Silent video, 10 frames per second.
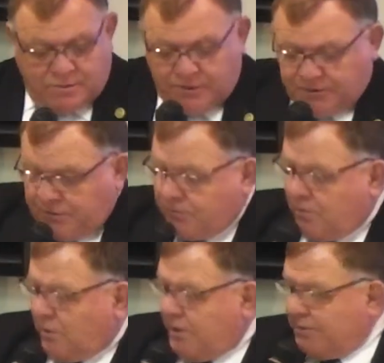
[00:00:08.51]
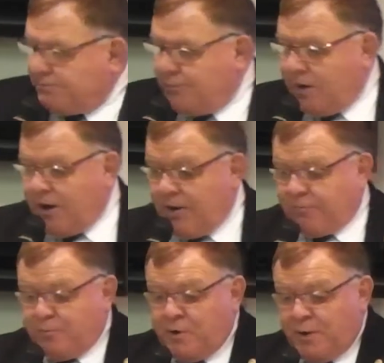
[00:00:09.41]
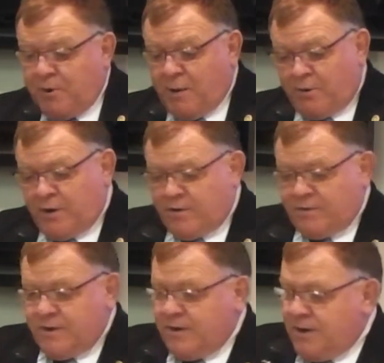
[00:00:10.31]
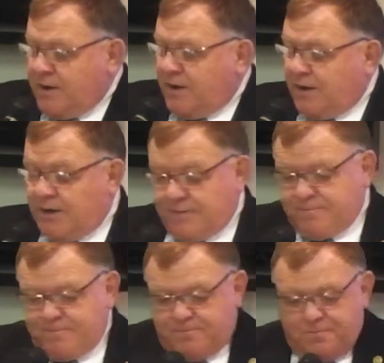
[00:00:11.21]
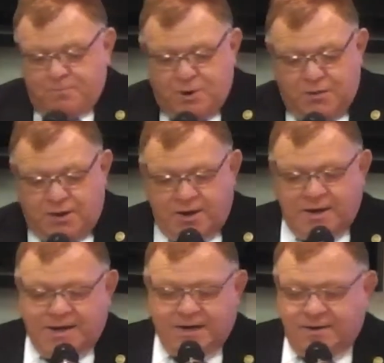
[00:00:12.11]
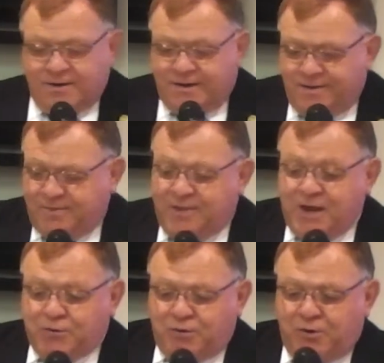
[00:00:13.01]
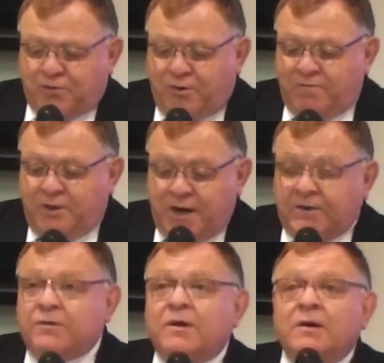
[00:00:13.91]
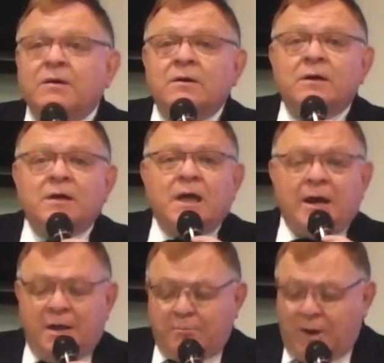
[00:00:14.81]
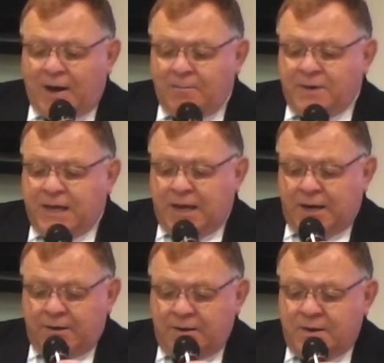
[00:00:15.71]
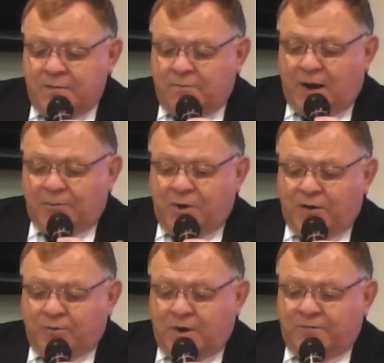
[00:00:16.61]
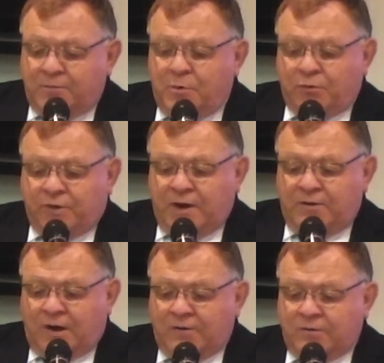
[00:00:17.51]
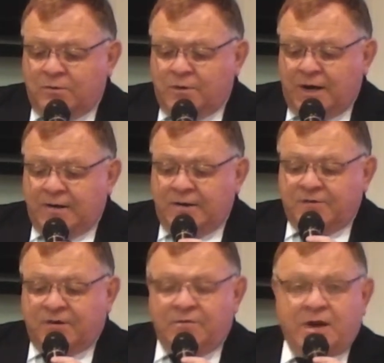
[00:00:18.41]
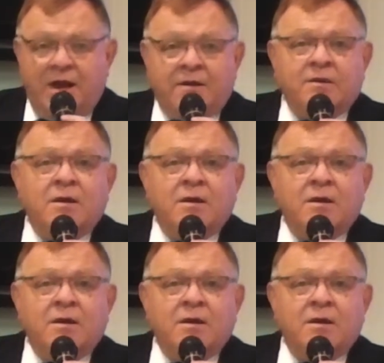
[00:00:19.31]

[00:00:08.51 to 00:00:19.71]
Well, this is truly a great honor for me to be able to be the introducer of the next candidate, Bob Kenny. Bob graduated from Osage High School in 1978,